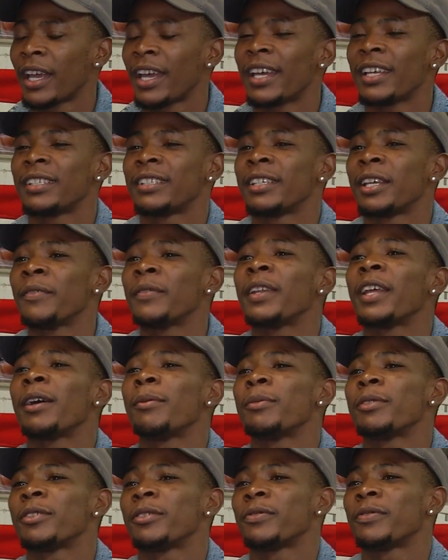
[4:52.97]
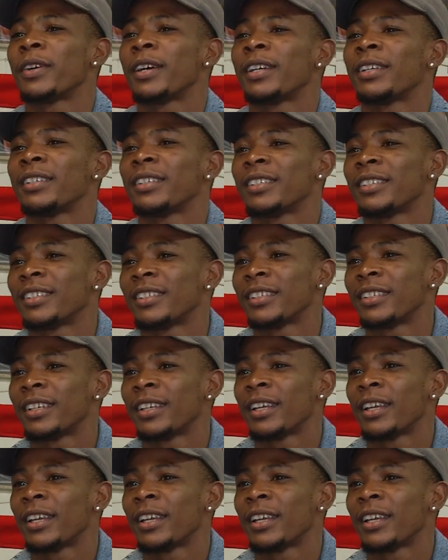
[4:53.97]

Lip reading: had 7 amateur fights.